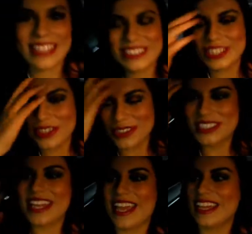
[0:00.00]
so
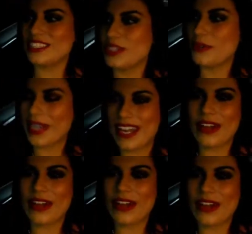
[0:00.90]
today so right
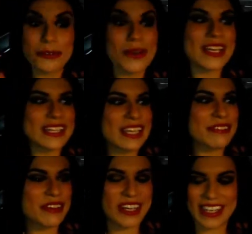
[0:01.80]
now we, we were gonna leave
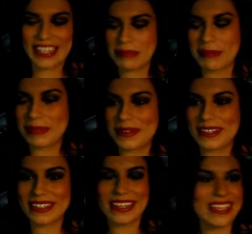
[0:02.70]
already and he
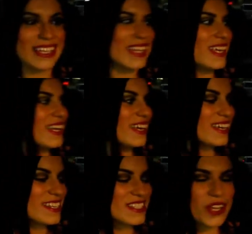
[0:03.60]
remembered luckily
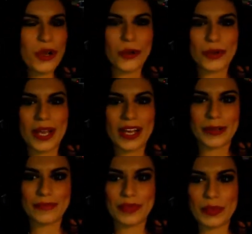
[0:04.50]
so
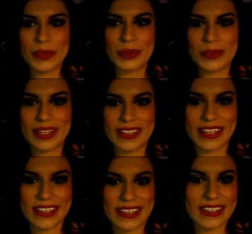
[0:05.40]
um, we went
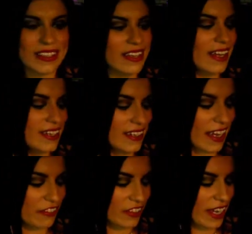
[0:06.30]
like kind
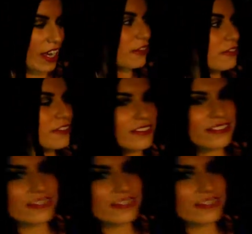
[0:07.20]
of half oh, yeah, and half. wait.